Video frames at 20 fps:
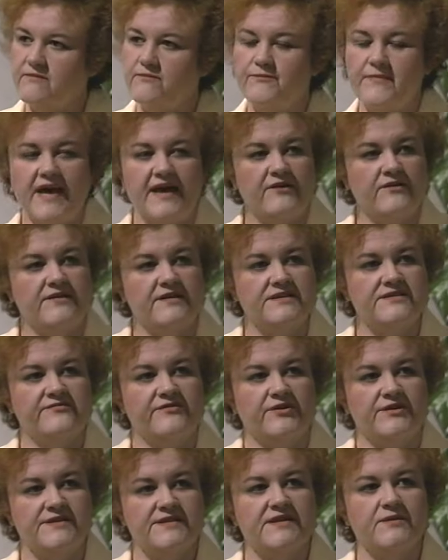manner that's
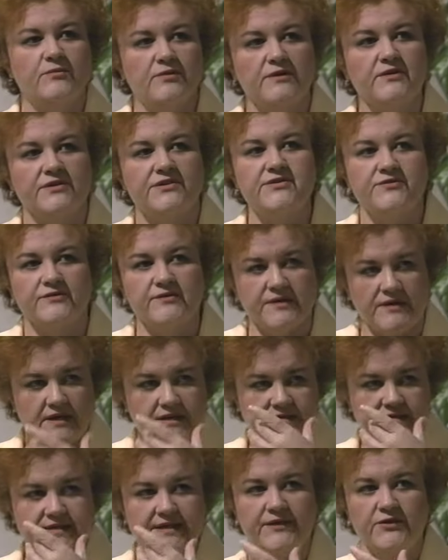very similar to a,
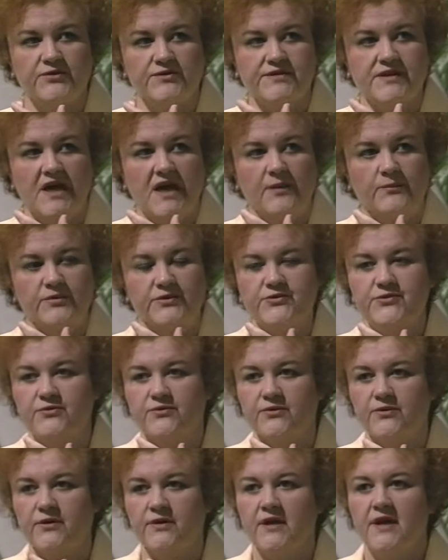a singer's
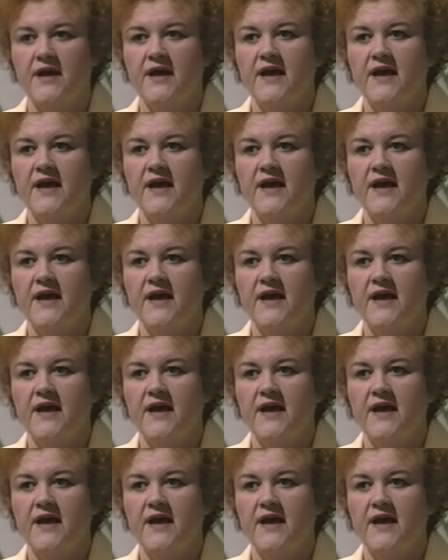embouchure.